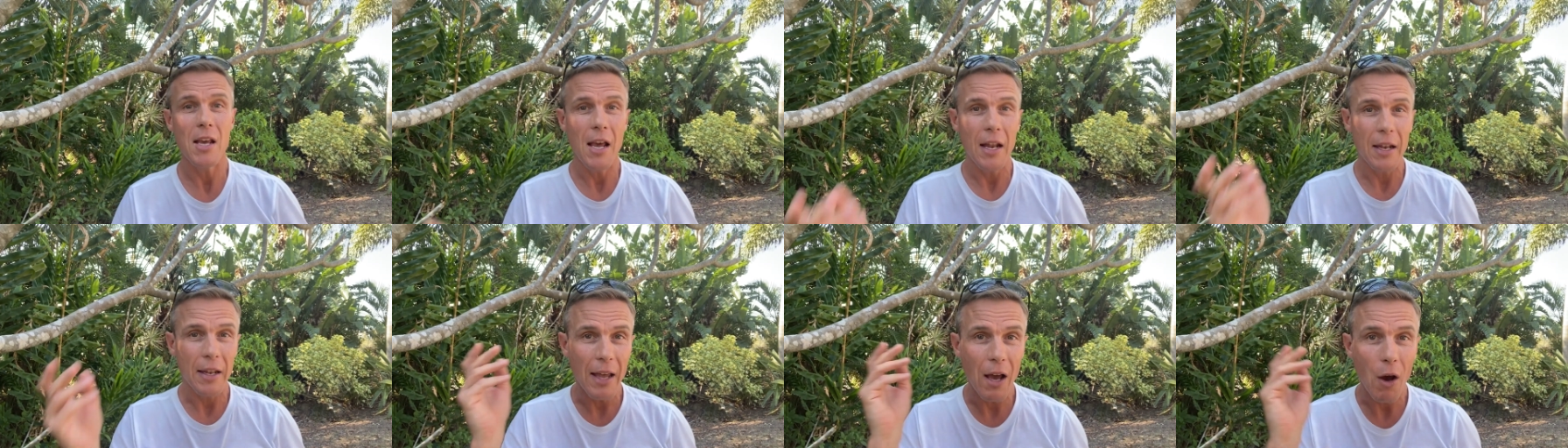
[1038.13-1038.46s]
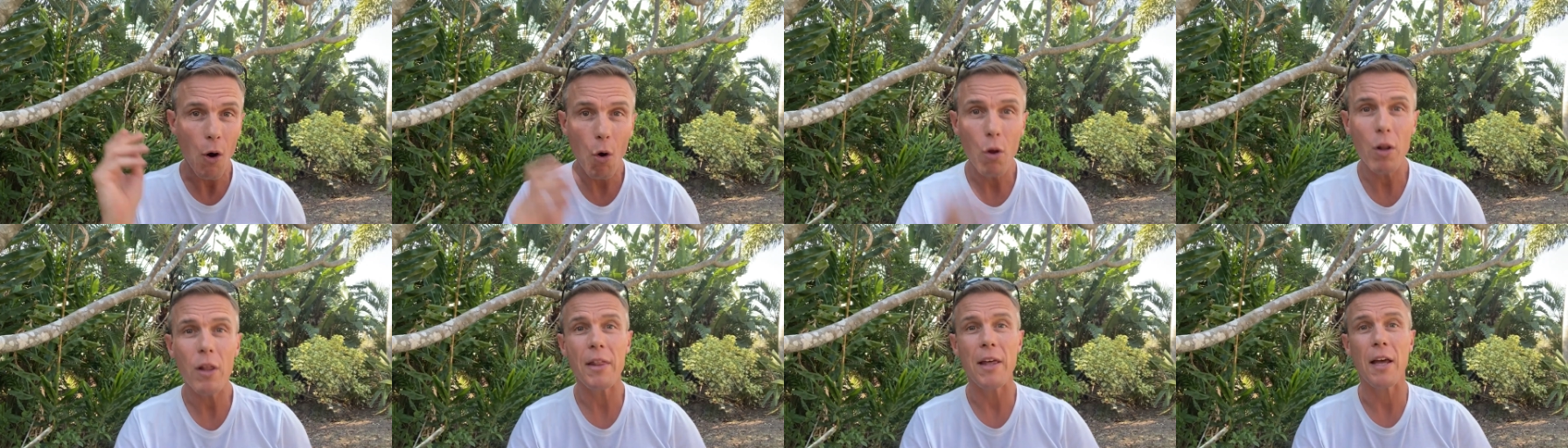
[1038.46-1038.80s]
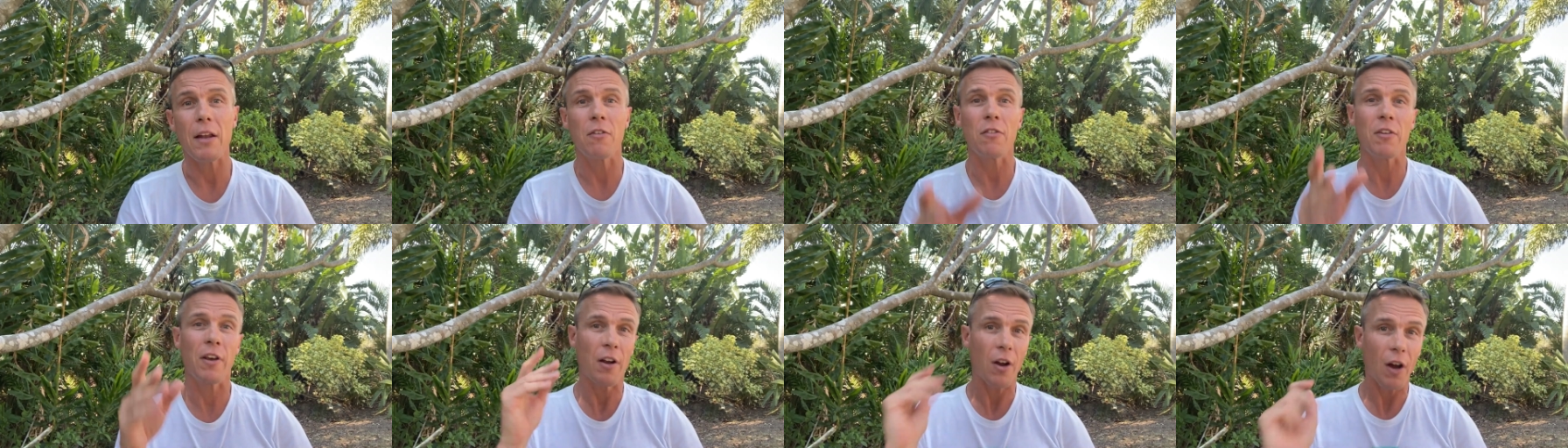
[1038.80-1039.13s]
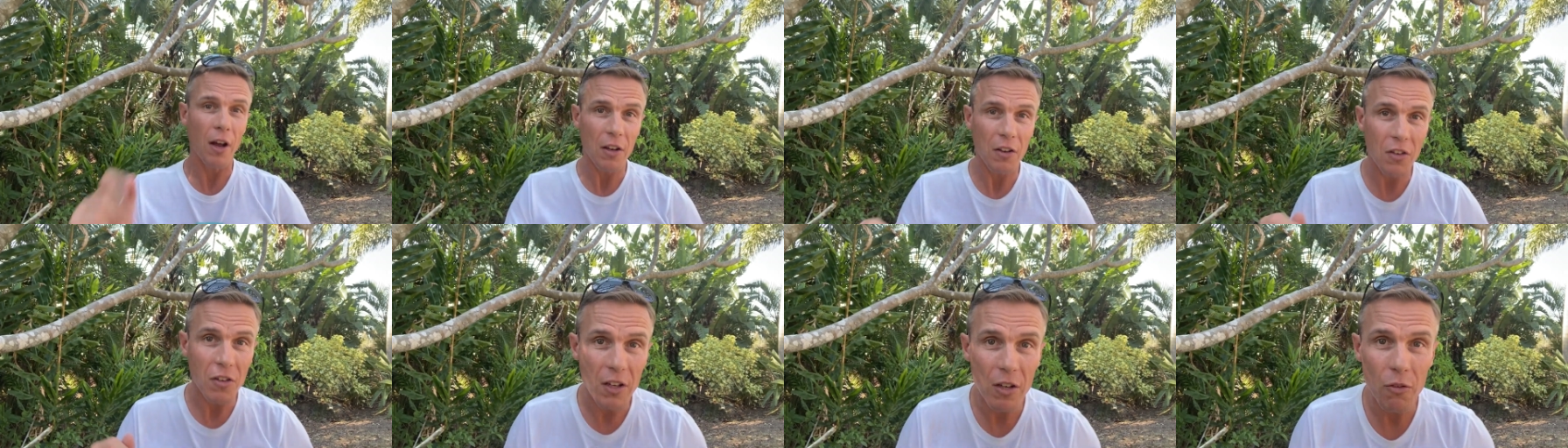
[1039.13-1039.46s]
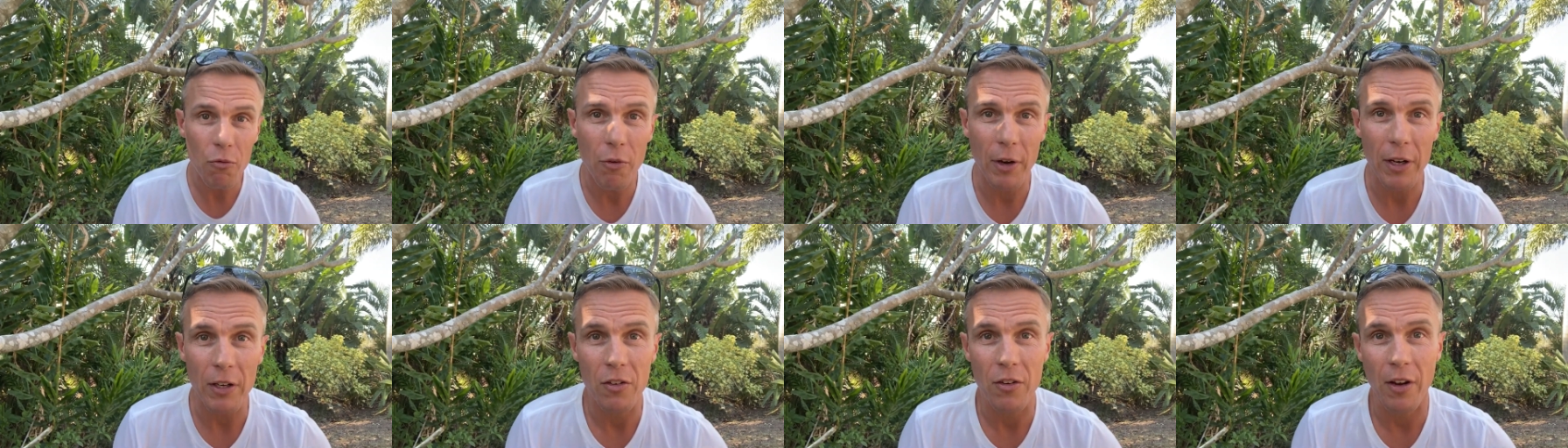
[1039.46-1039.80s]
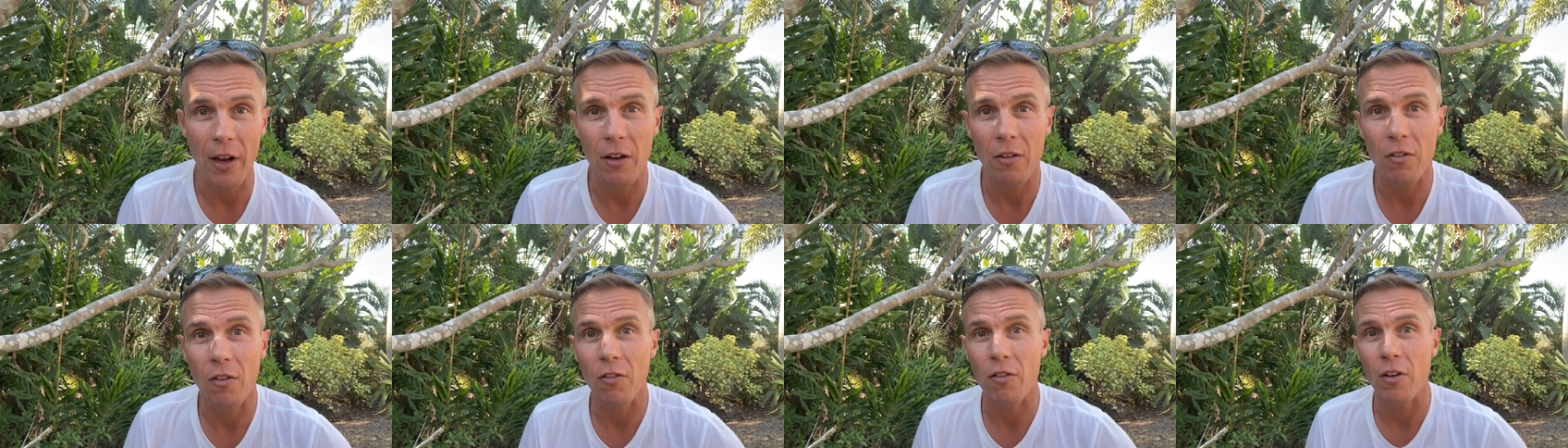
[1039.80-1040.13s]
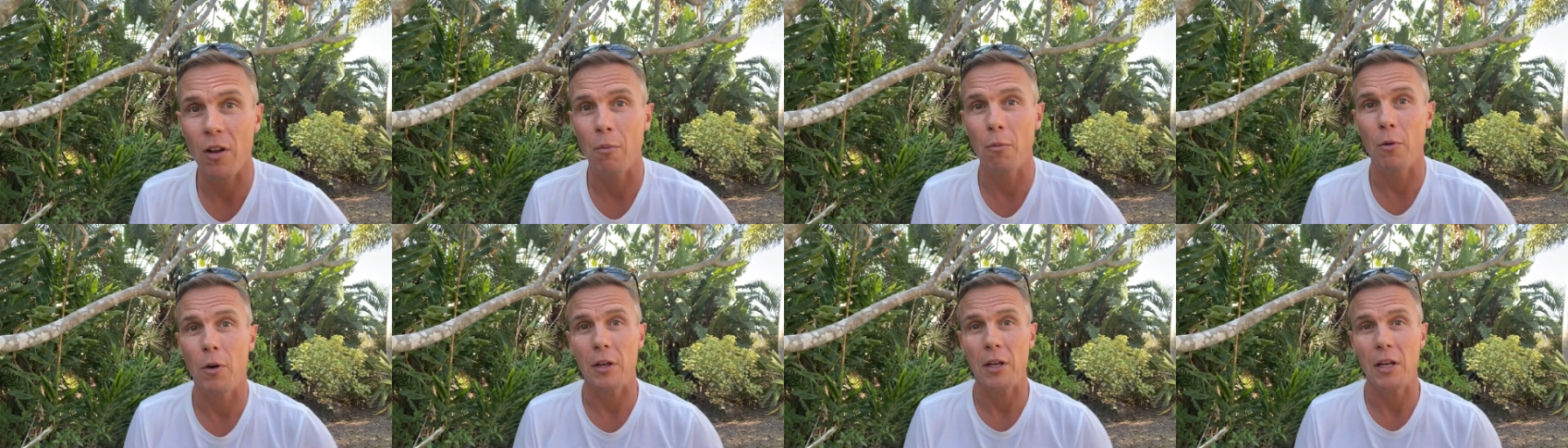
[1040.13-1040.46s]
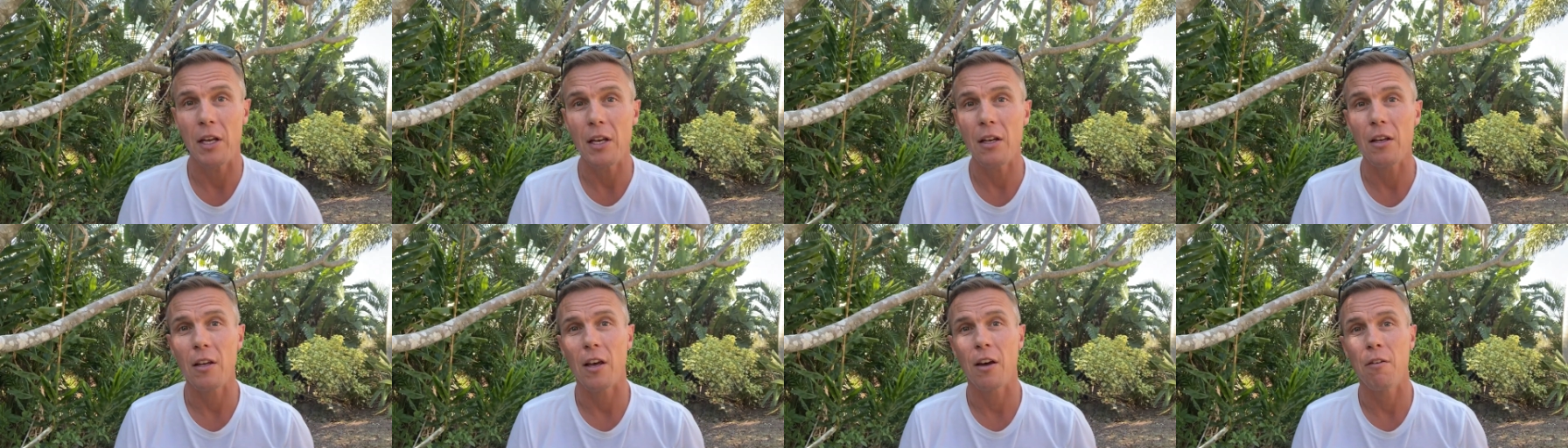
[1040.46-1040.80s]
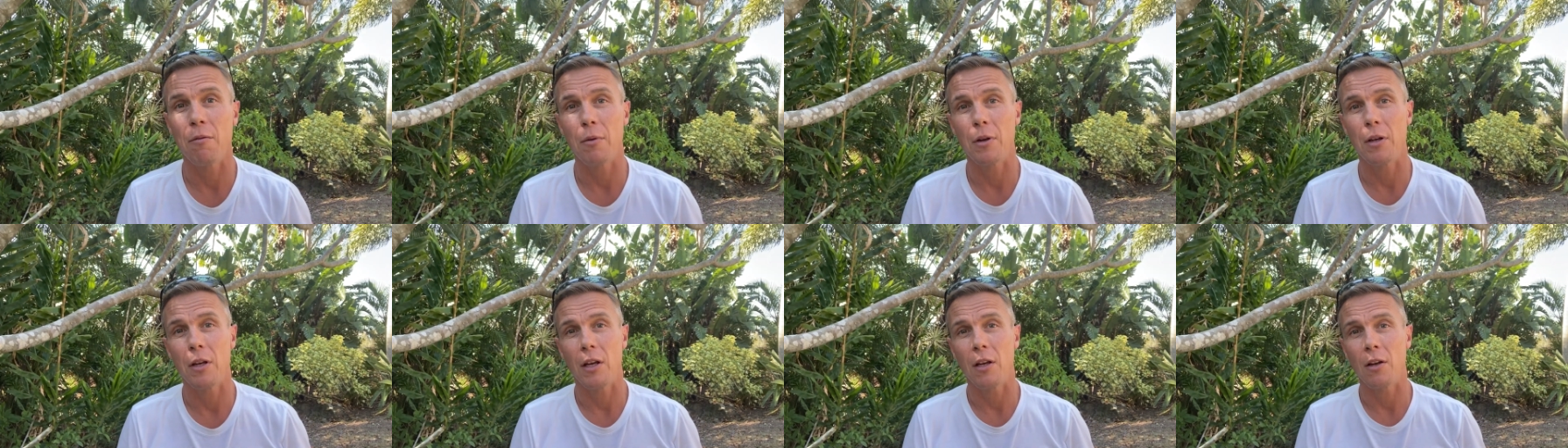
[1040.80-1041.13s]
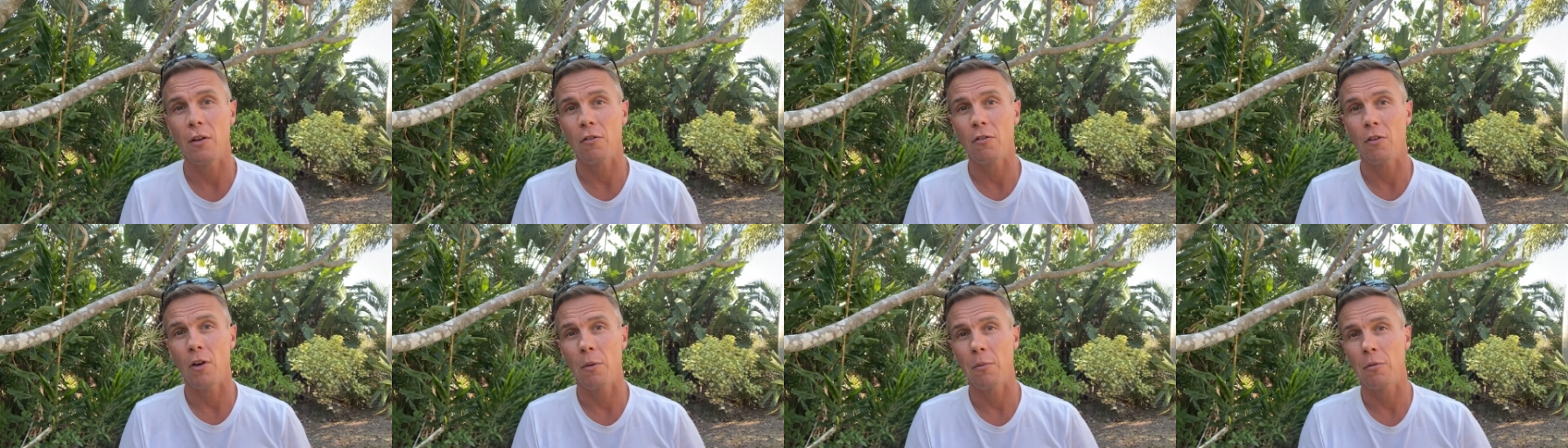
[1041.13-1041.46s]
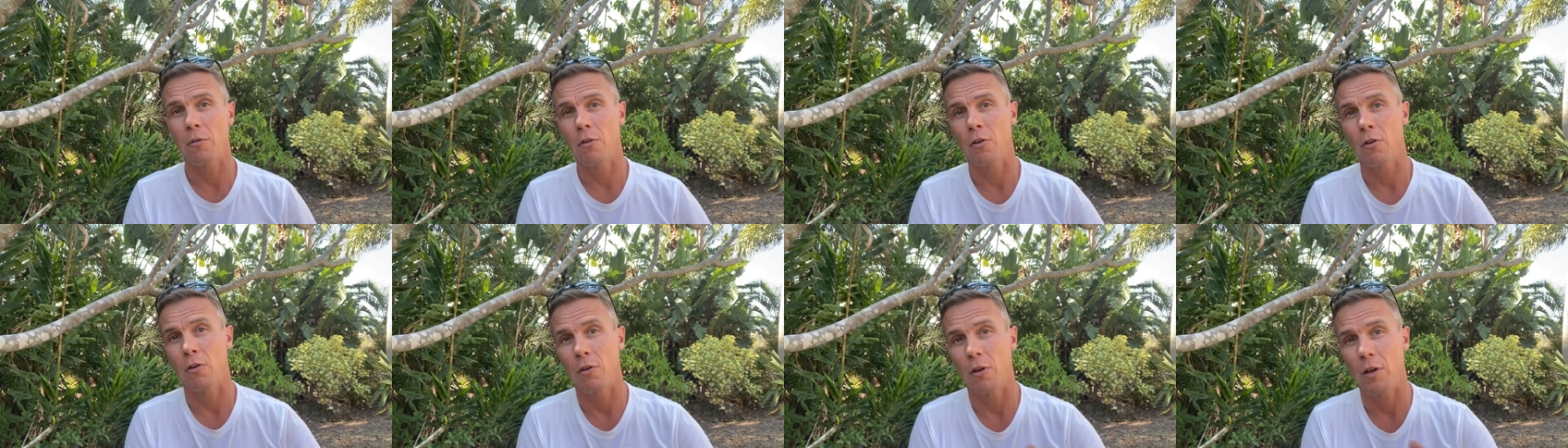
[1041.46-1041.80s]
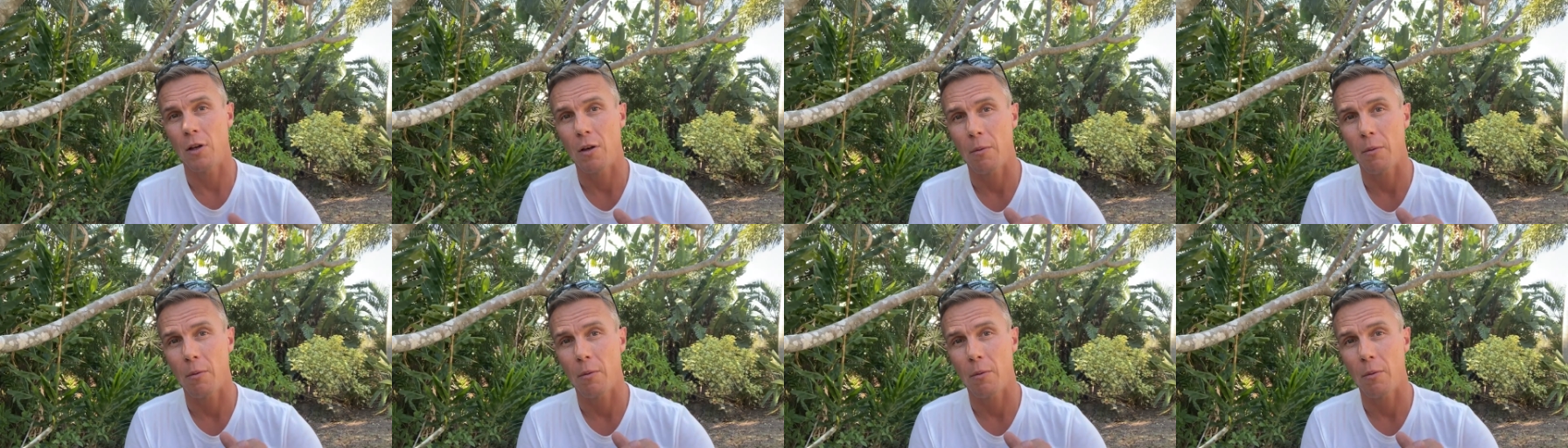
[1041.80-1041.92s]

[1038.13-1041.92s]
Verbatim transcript: Now, all of that said, I did reach out to someone in government in a cybersecurity